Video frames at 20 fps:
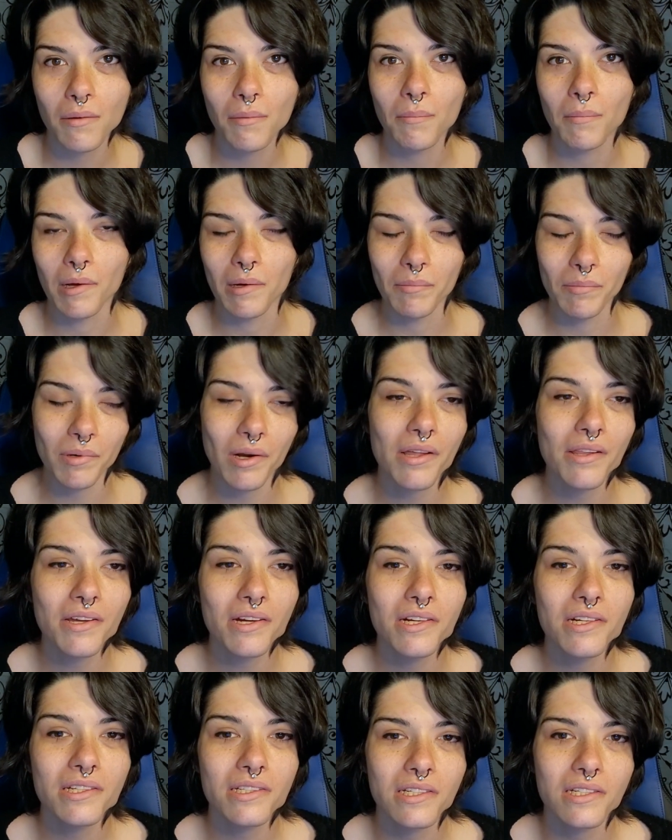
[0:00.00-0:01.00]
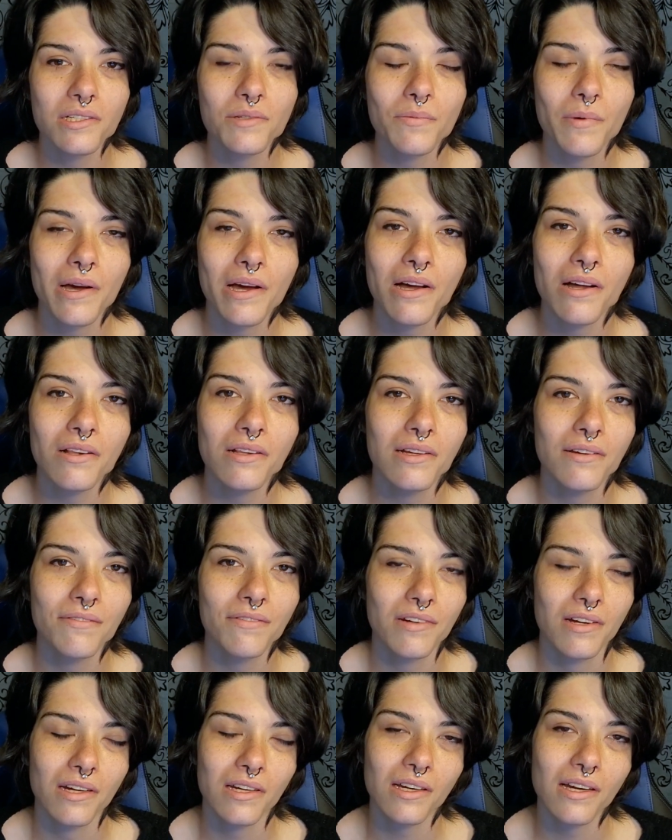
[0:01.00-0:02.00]
my brothers as well, if
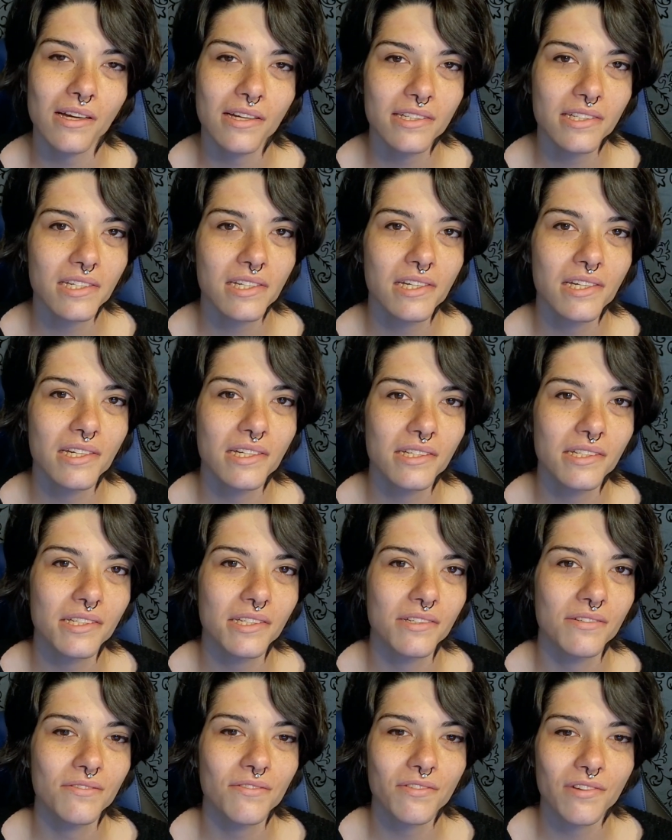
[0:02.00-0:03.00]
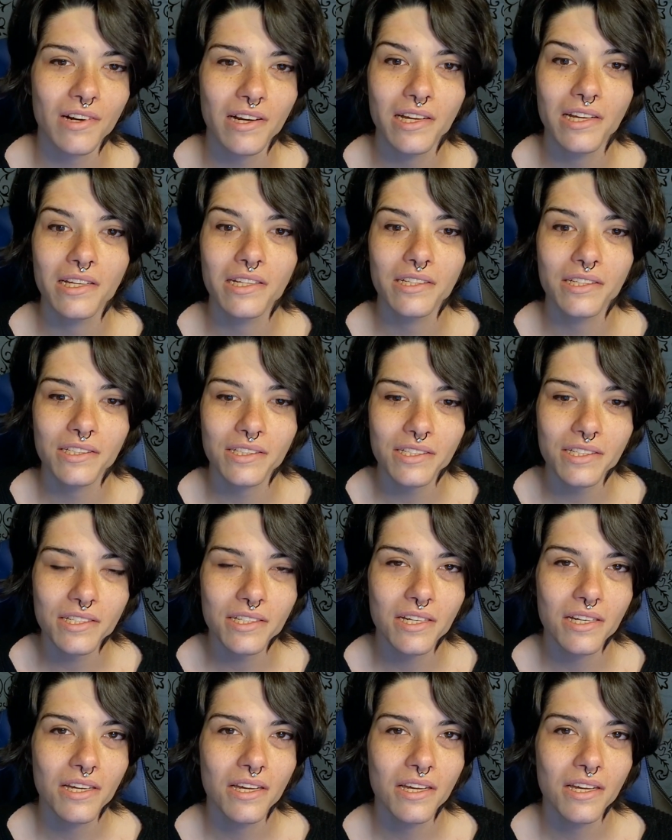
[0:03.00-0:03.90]
not cousins and friends.